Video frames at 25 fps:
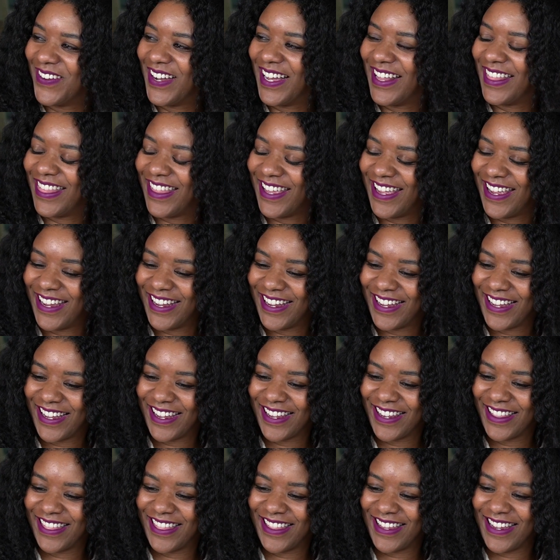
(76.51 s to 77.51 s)
I
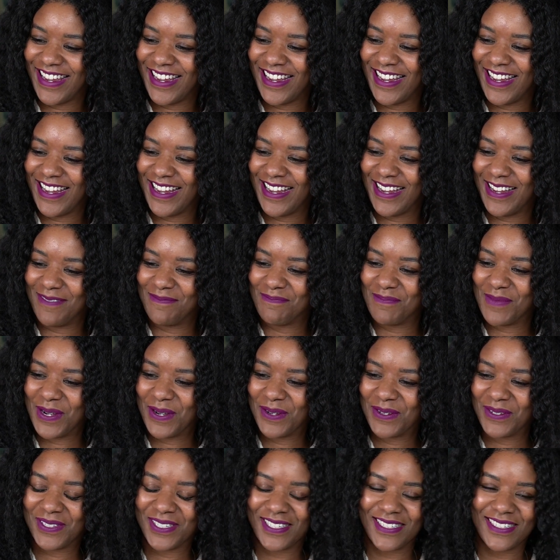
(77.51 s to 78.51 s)
think the
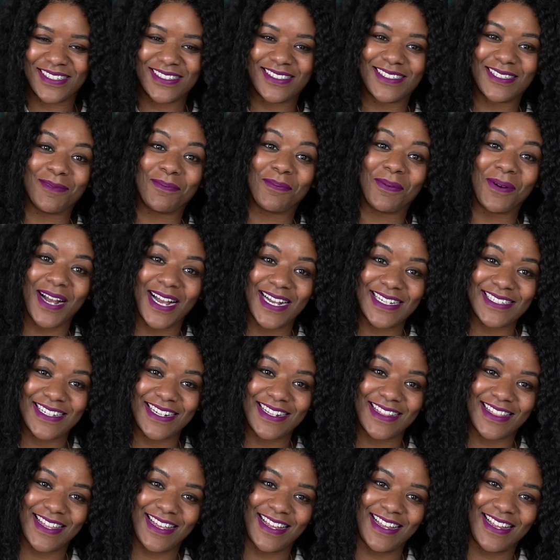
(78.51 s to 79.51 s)
most
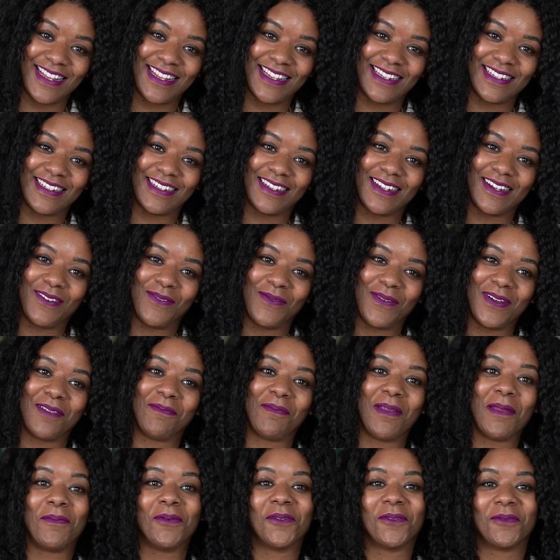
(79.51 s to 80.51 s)
surprising thing with
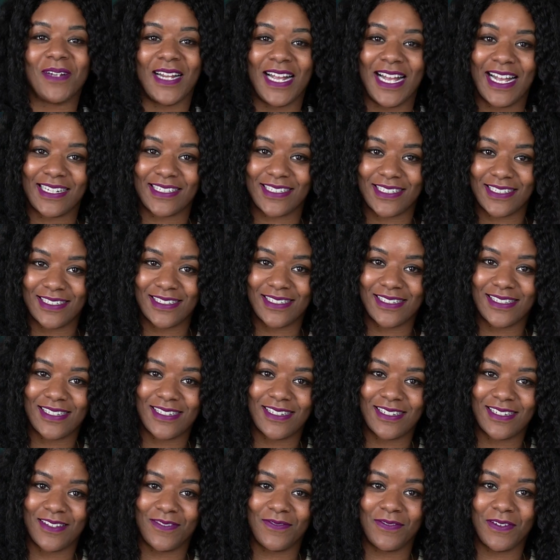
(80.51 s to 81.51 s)
people's reactions
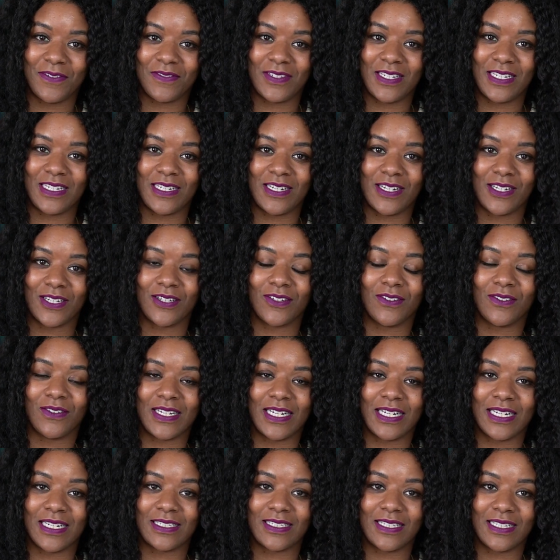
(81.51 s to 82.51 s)
to the 15-year
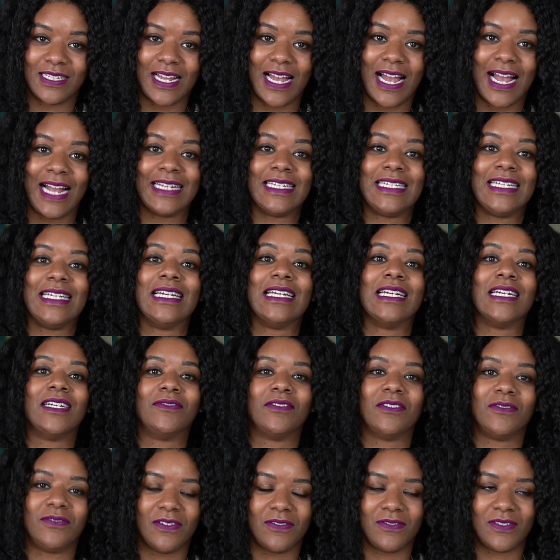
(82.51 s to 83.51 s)
career, to the idea of
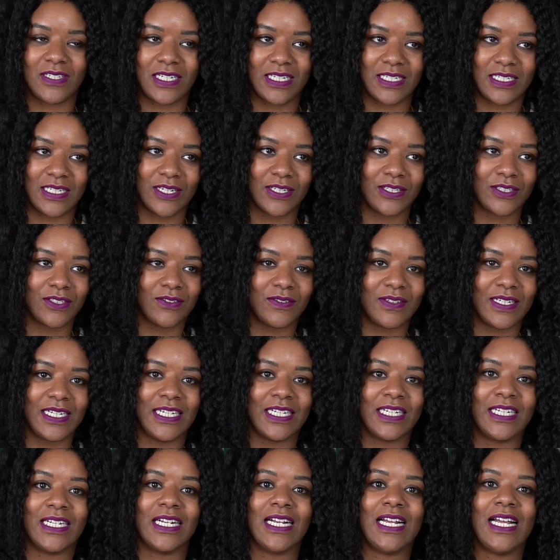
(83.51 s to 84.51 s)
a 15-year
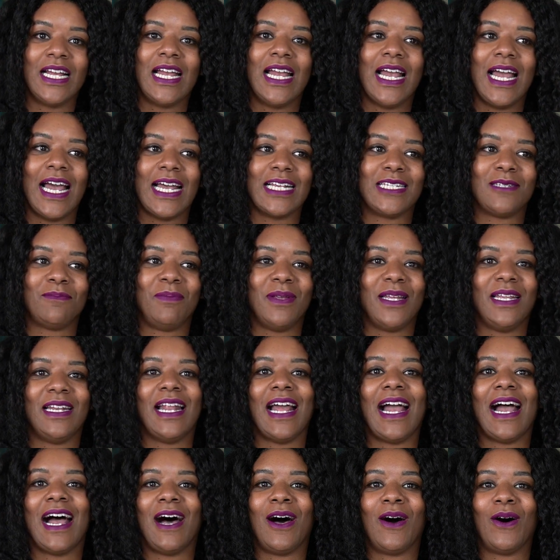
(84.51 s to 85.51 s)
career, has been
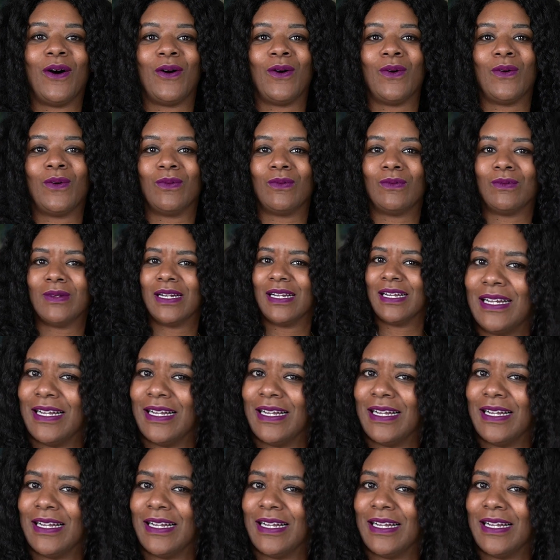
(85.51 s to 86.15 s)
how